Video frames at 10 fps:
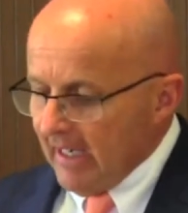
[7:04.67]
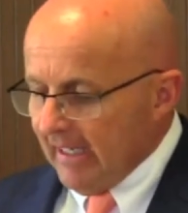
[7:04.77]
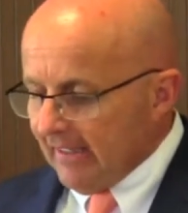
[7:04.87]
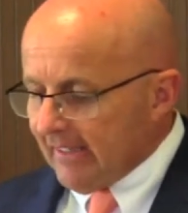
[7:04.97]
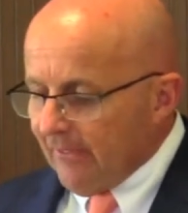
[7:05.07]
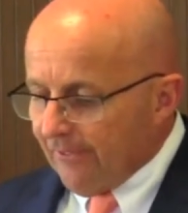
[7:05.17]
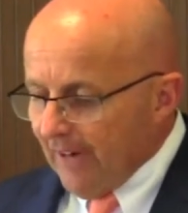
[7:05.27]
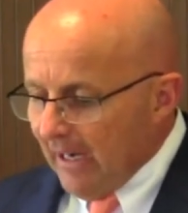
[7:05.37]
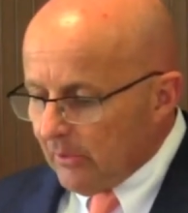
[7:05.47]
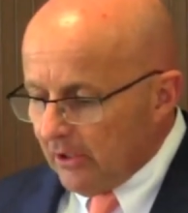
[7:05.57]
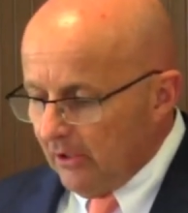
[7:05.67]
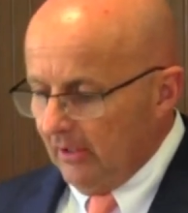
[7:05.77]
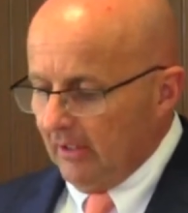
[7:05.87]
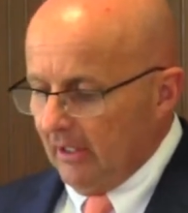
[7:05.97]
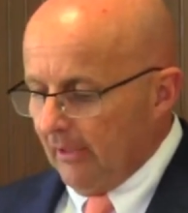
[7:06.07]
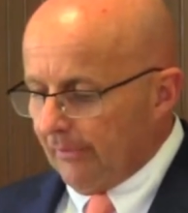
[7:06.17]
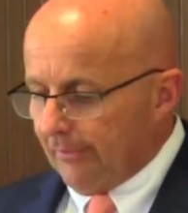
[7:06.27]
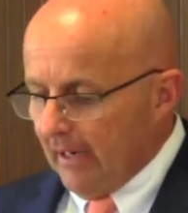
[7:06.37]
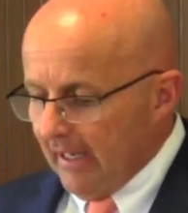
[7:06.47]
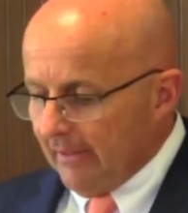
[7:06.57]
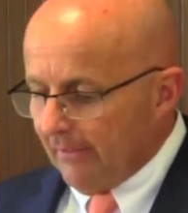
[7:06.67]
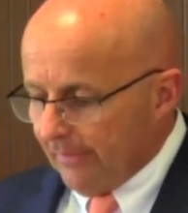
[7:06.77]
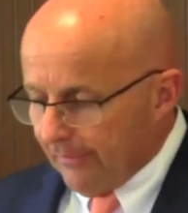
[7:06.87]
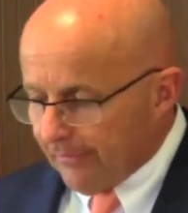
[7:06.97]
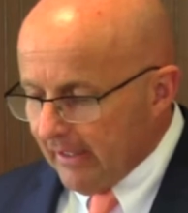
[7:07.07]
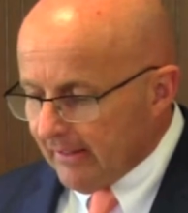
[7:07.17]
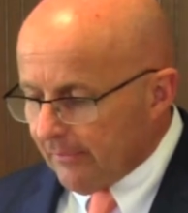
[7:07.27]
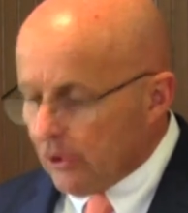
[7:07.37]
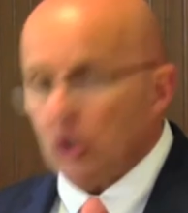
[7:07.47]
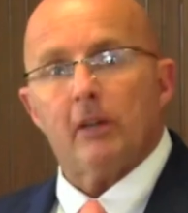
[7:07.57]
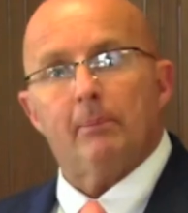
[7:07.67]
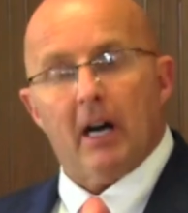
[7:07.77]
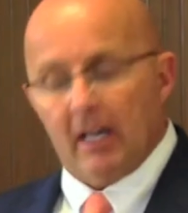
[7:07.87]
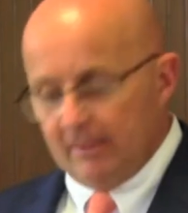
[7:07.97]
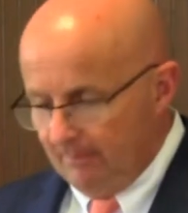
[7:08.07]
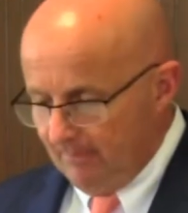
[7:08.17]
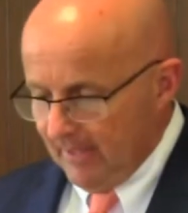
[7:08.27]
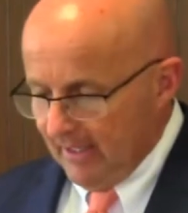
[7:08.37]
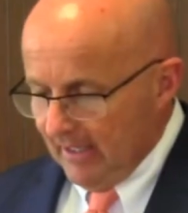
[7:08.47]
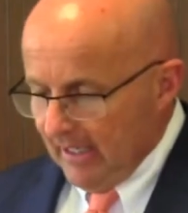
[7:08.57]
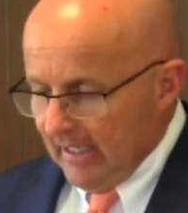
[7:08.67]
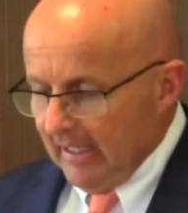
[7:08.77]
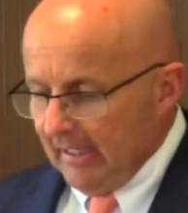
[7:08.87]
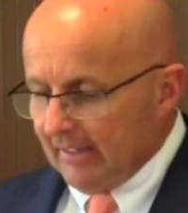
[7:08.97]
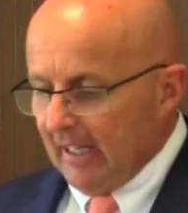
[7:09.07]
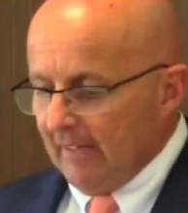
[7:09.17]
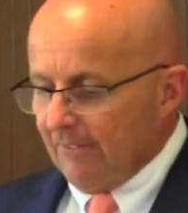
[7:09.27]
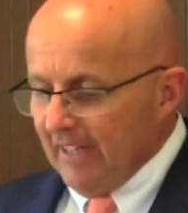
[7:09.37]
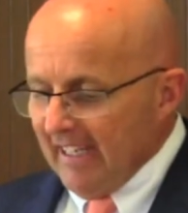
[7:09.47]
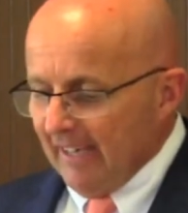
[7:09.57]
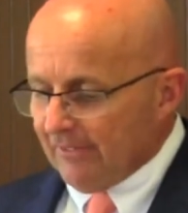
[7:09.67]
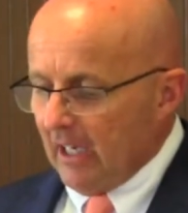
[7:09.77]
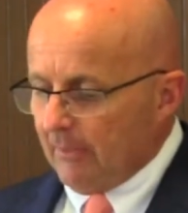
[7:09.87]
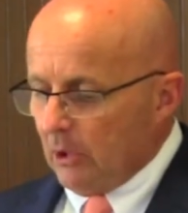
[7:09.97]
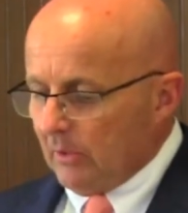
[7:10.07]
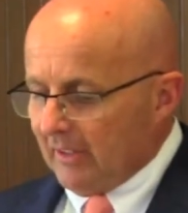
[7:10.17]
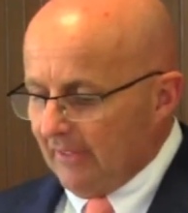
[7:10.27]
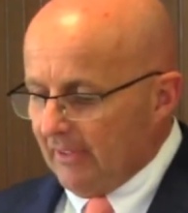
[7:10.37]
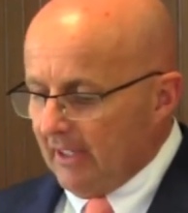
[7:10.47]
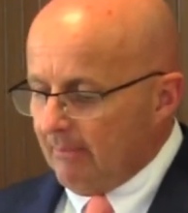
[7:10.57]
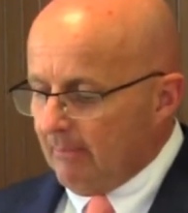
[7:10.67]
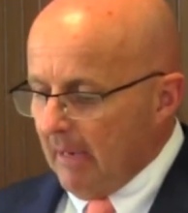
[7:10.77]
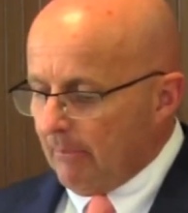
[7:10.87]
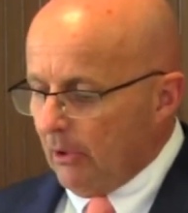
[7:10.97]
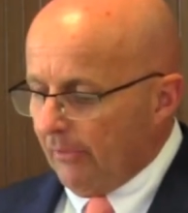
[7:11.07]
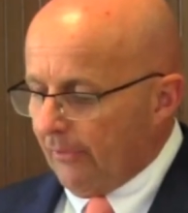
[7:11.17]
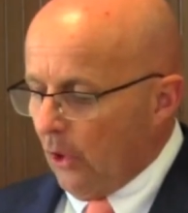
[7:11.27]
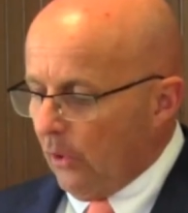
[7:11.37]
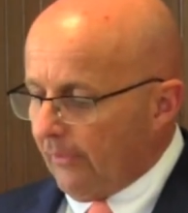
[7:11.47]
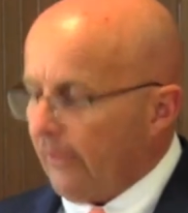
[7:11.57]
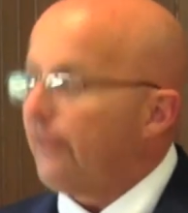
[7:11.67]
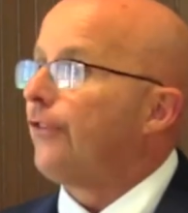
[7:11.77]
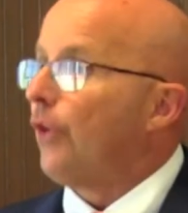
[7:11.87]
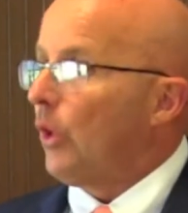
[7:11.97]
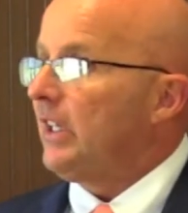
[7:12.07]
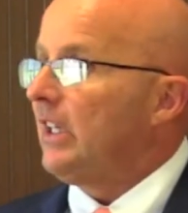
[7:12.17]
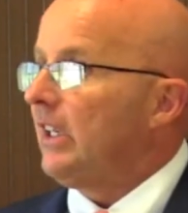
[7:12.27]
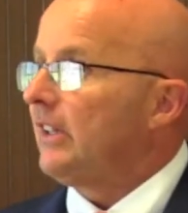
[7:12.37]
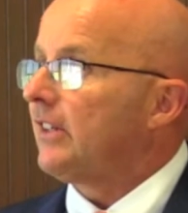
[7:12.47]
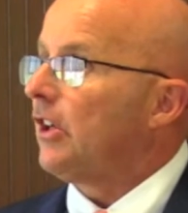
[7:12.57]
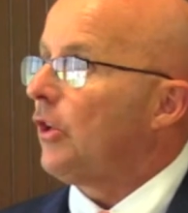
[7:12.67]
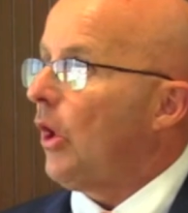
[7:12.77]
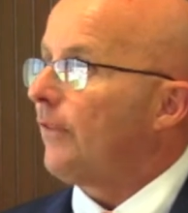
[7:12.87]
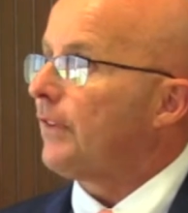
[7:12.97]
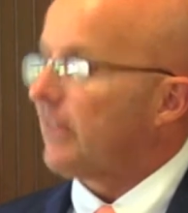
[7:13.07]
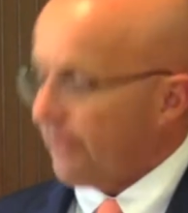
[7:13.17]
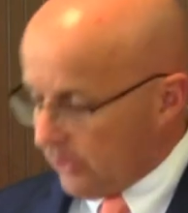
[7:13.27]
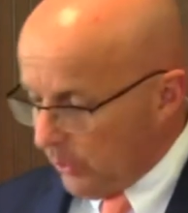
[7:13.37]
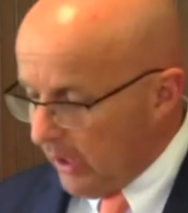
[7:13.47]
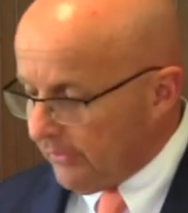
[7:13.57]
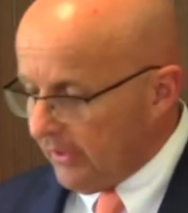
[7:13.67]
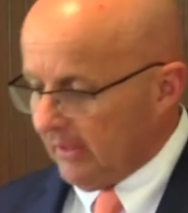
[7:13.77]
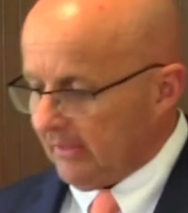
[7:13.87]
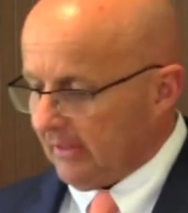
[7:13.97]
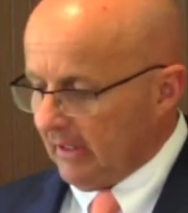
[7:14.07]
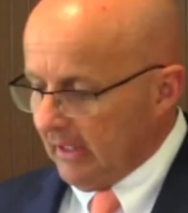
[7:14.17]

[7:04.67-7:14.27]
He is a founder of the Friends of Cook Pond. He is a VFW Tiverton member for over 40 years and an officer for 12 years.